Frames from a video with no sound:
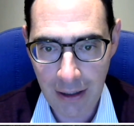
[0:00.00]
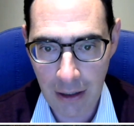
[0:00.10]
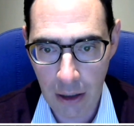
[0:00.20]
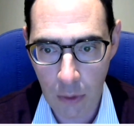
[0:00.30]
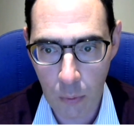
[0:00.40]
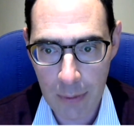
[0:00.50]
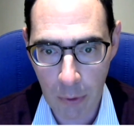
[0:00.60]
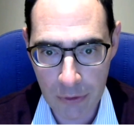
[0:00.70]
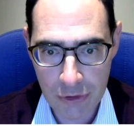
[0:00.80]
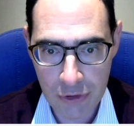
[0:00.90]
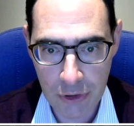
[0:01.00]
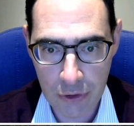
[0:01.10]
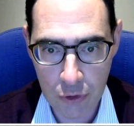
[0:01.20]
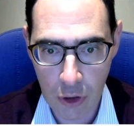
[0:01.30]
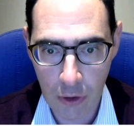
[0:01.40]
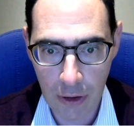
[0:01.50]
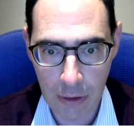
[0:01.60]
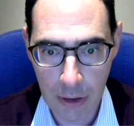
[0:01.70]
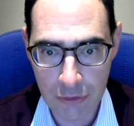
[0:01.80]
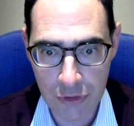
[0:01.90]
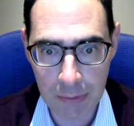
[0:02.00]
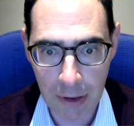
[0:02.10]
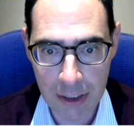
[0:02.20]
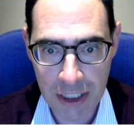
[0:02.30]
We want to control our own supply